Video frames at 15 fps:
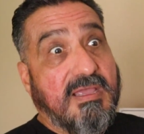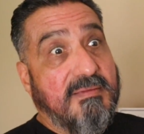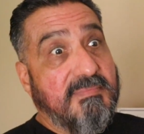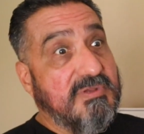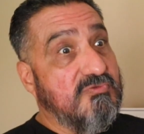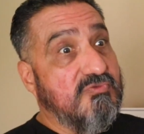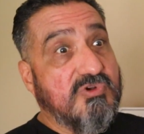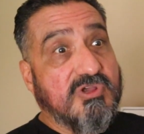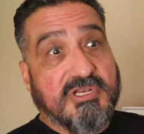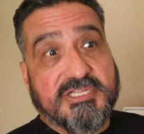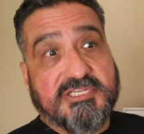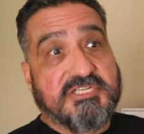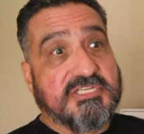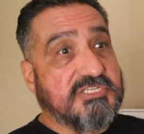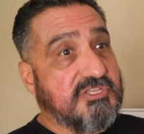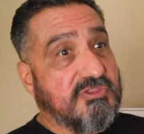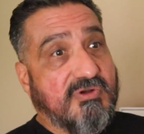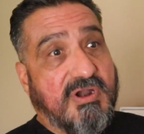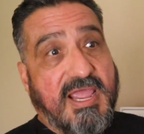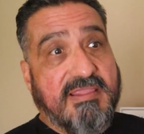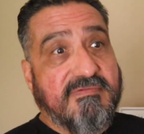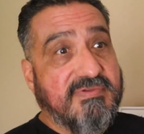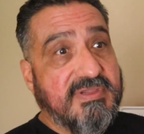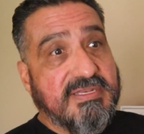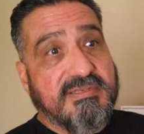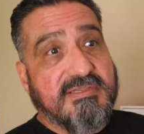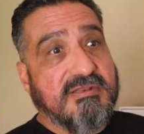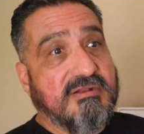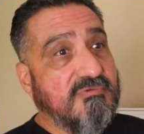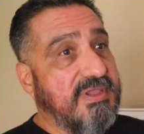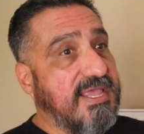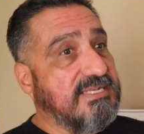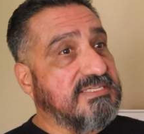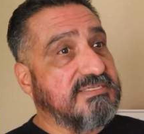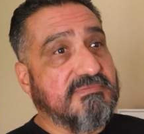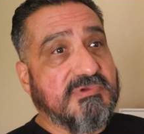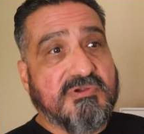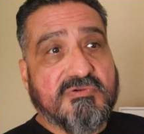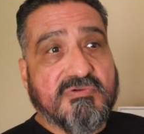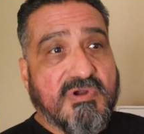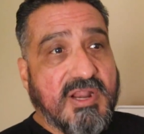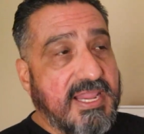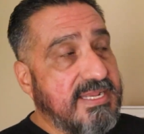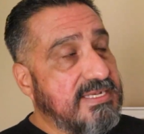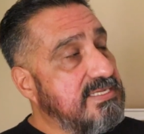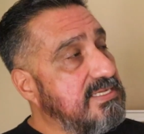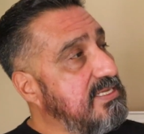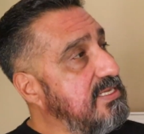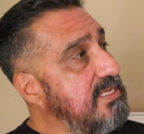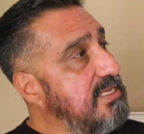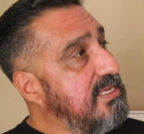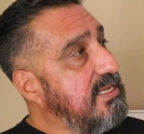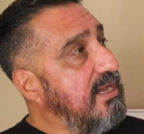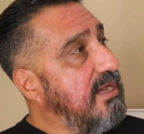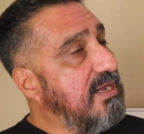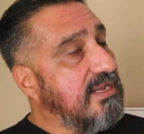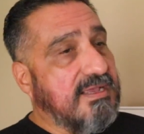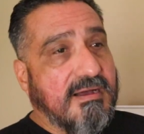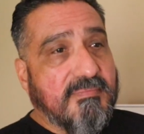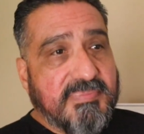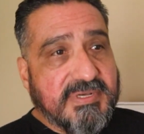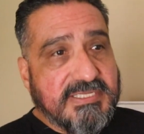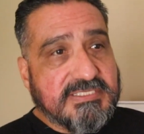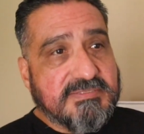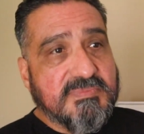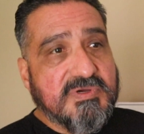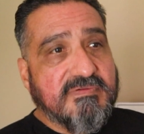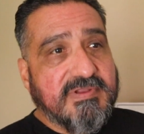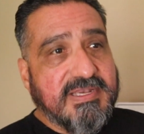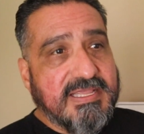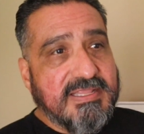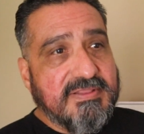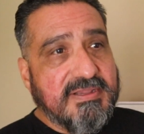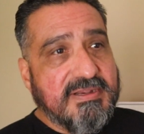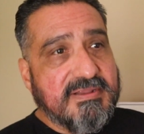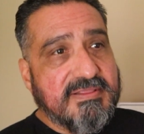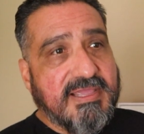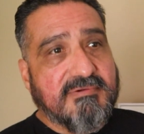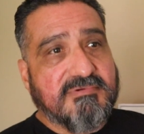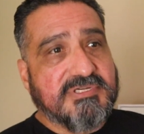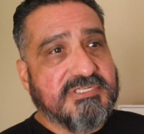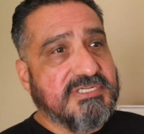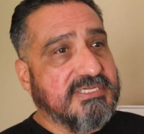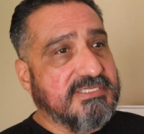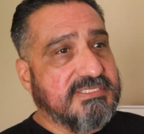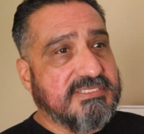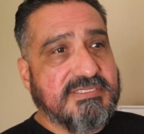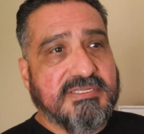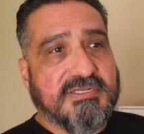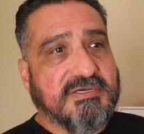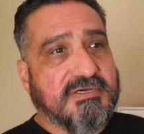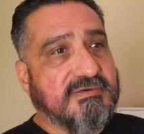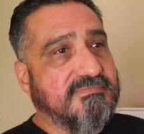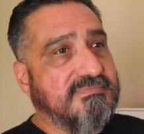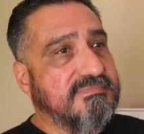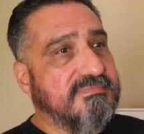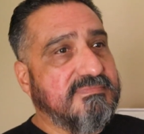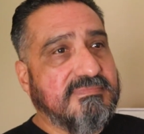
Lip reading: I mean, really just thriving. You know, we had some great companies moving in there that were just, you know,